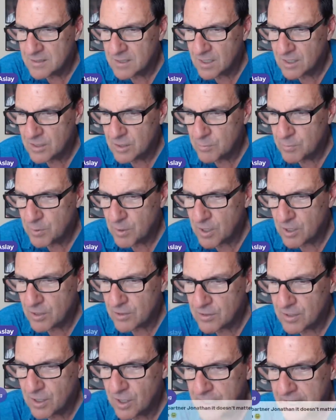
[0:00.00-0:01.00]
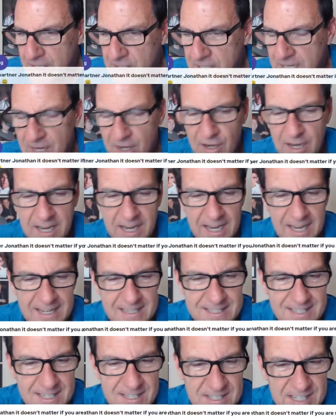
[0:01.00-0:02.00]
Tell your partner. Okay, Carrie
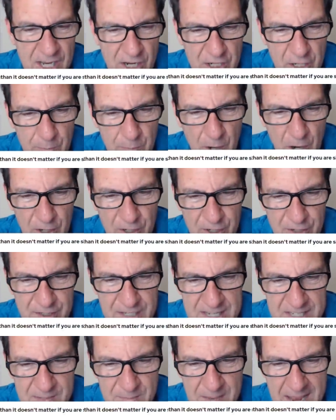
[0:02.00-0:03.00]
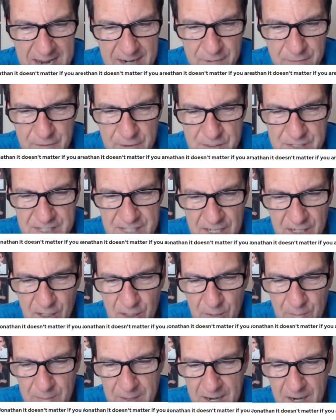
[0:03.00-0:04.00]
Ann says, tell your partner it doesn't matter if you're
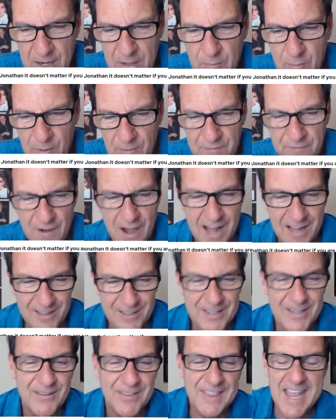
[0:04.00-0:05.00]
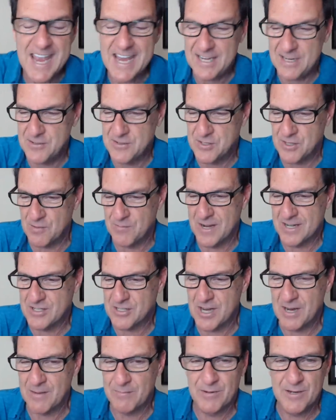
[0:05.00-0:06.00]
single or married, we'll follow you. Thank you so much.
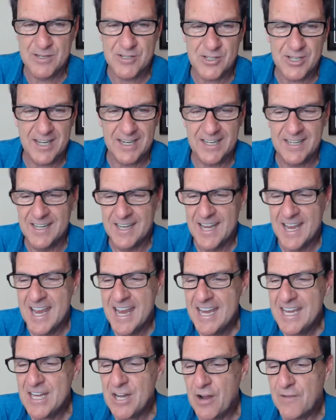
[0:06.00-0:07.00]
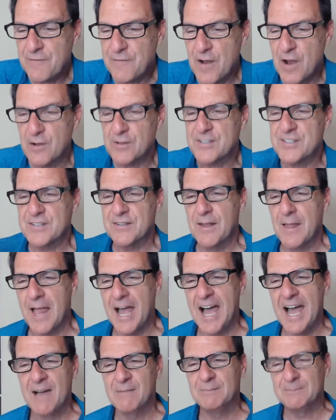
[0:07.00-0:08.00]
I appreciate it. You know, folks,
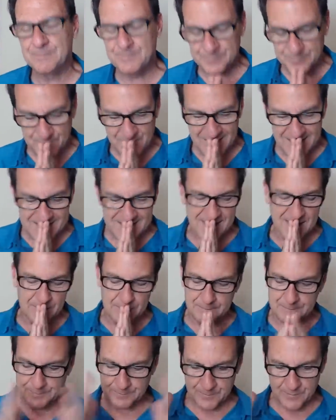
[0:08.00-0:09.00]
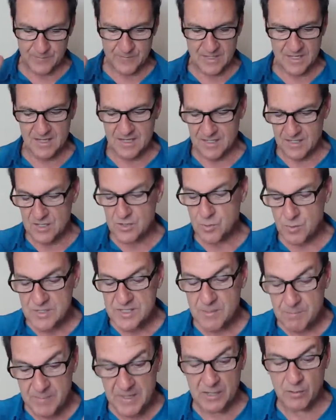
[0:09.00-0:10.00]
um, listen, this
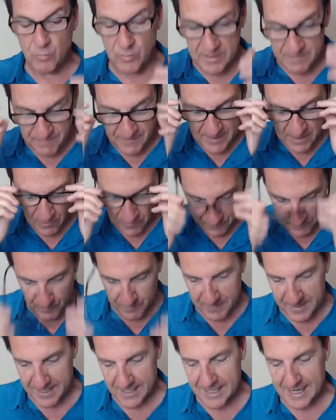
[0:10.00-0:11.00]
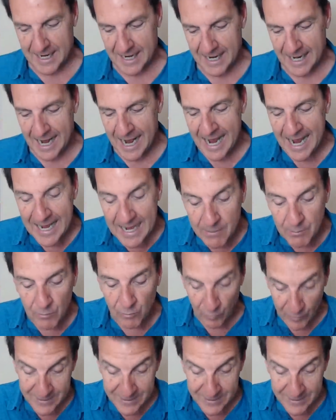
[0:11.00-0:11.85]
was a big reveal for me. I am